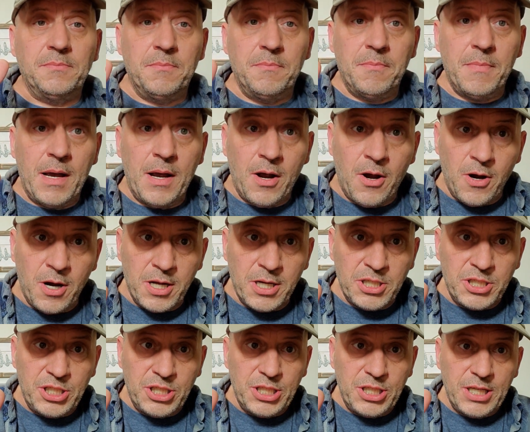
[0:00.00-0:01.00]

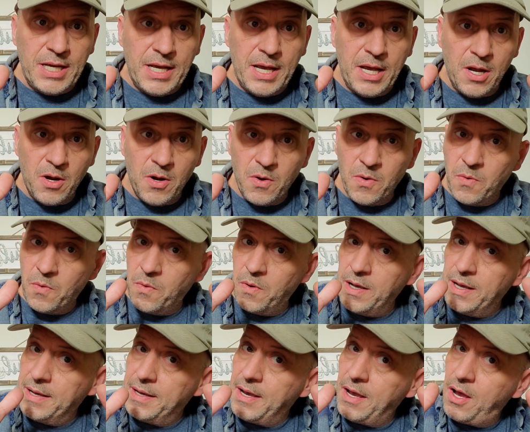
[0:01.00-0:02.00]
marriage, here
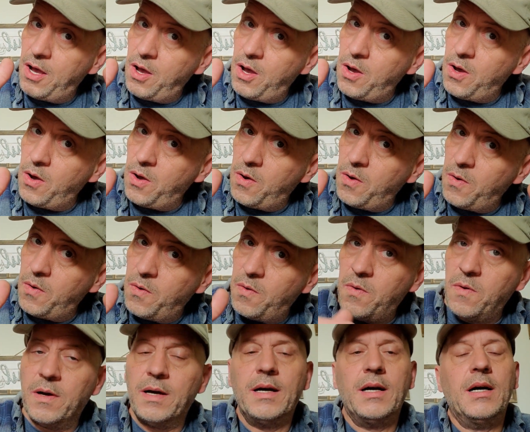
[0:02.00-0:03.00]
we go.
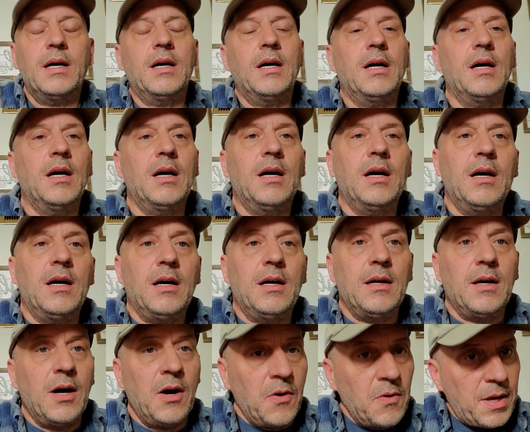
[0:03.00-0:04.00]

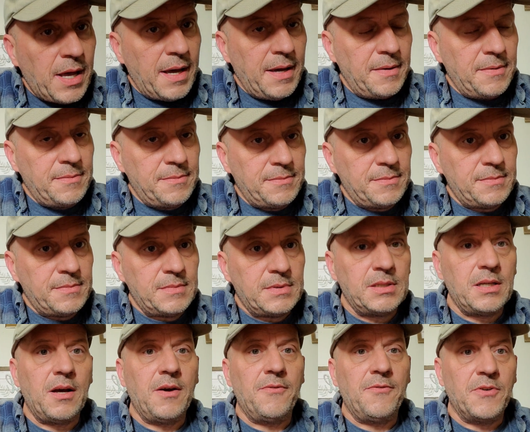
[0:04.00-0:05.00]
Okay,
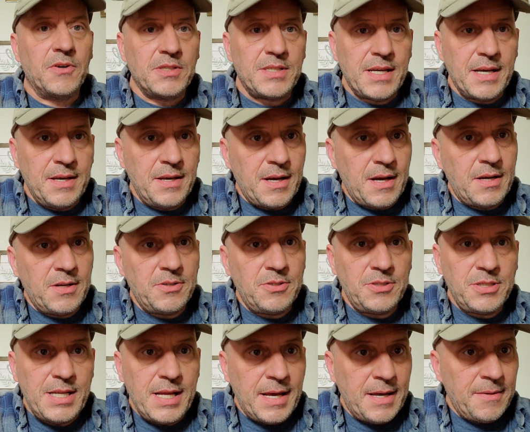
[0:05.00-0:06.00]
first thing you
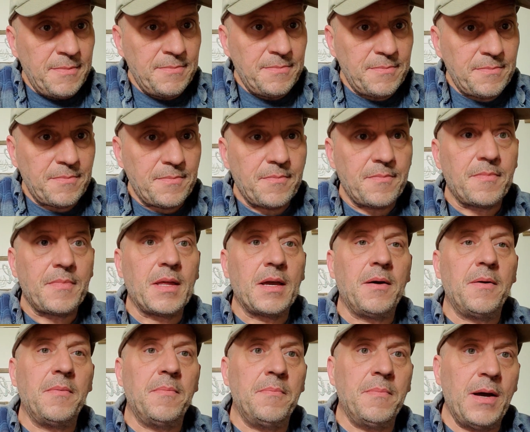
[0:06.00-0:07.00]
understand,
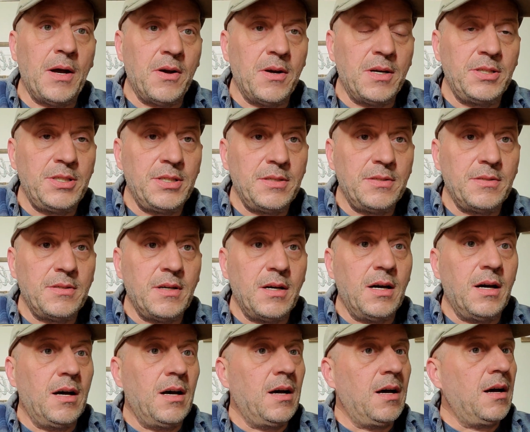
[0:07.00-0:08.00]
marriage
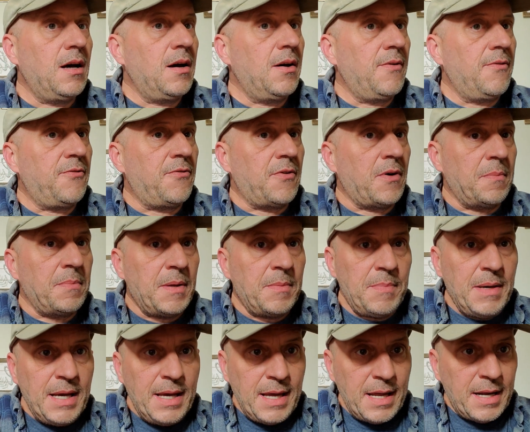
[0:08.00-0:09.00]
from the
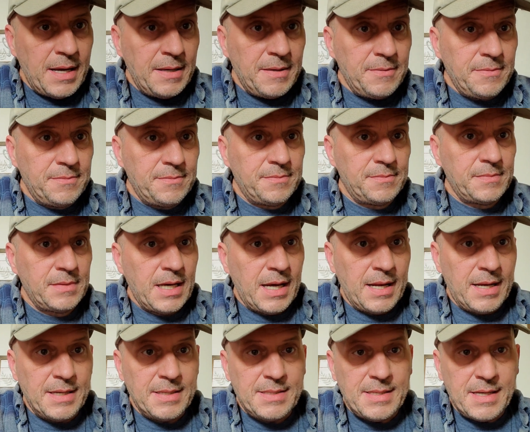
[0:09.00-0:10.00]
beginning,
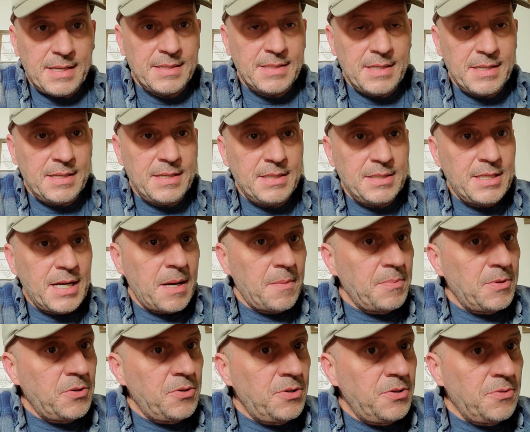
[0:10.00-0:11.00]
and it says it in
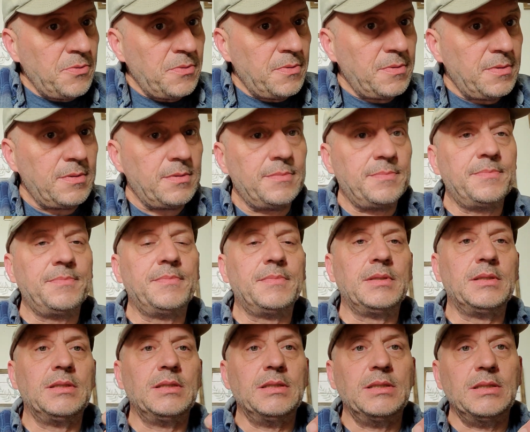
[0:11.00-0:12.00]
chapter 2,
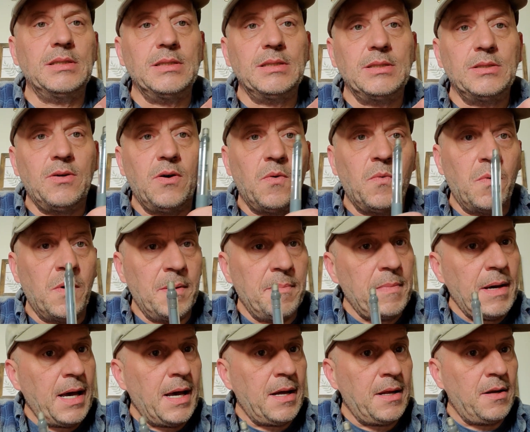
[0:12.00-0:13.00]
one
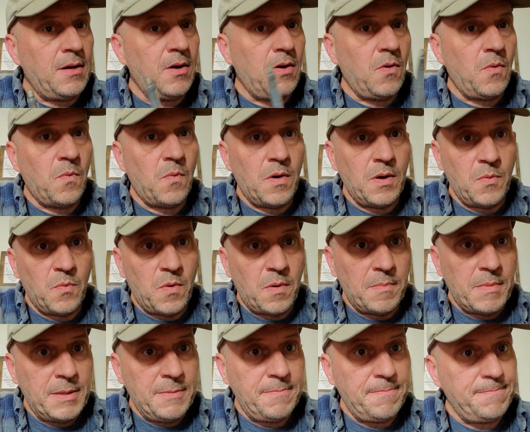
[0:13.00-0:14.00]
man, one
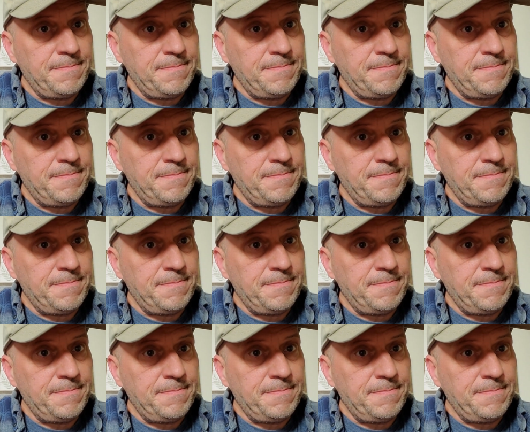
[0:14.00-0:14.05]
woman.